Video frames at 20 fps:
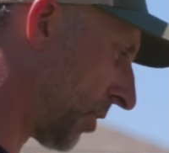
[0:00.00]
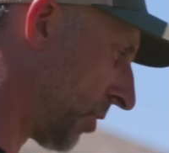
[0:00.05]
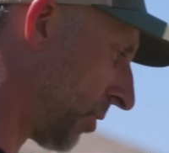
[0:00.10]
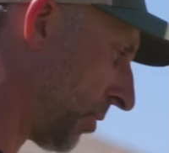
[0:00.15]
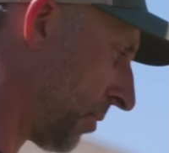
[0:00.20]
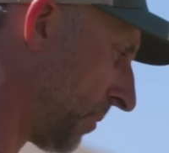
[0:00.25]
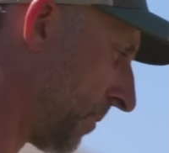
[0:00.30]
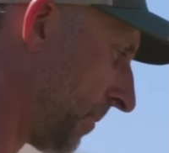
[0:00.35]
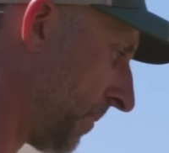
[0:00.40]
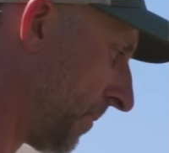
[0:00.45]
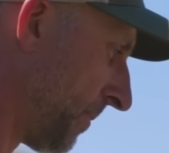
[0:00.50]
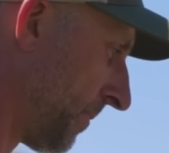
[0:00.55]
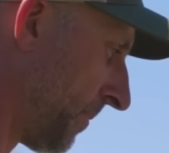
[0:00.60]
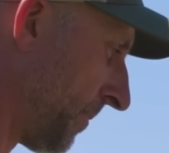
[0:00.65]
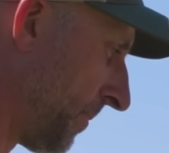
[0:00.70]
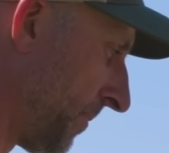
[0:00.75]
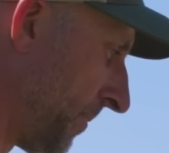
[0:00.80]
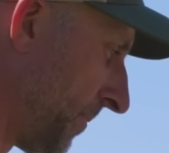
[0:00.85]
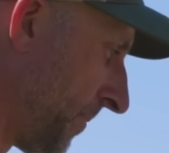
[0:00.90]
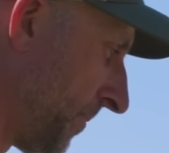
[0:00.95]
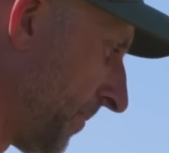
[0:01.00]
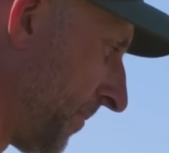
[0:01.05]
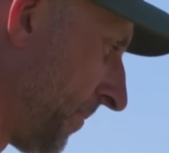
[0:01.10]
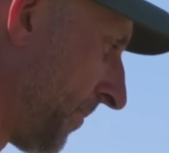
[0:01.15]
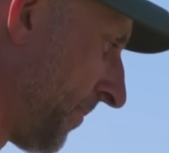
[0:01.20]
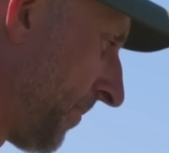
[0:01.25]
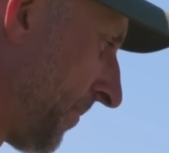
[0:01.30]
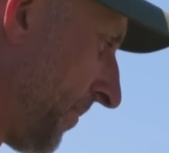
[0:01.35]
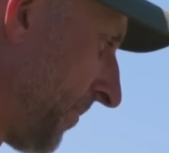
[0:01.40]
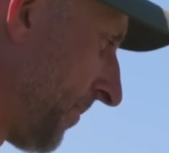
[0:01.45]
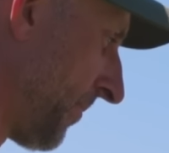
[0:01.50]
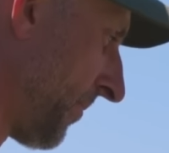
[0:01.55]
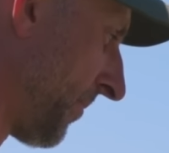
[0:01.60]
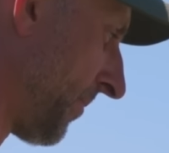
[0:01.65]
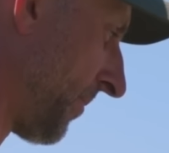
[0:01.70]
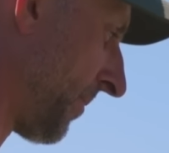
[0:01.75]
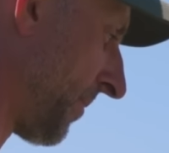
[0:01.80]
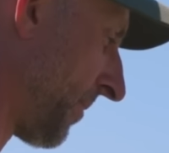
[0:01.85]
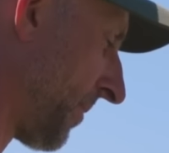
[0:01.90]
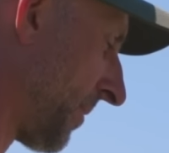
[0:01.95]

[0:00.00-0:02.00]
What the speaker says: don't even have to go to combat to